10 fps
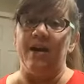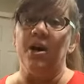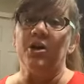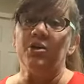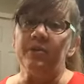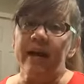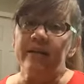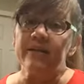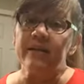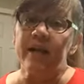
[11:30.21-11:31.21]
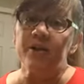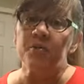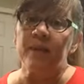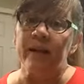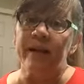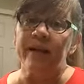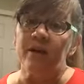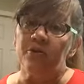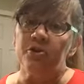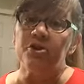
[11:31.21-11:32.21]
Are you downstairs playing
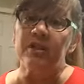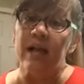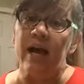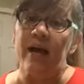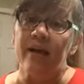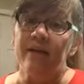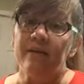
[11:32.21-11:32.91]
on your slide?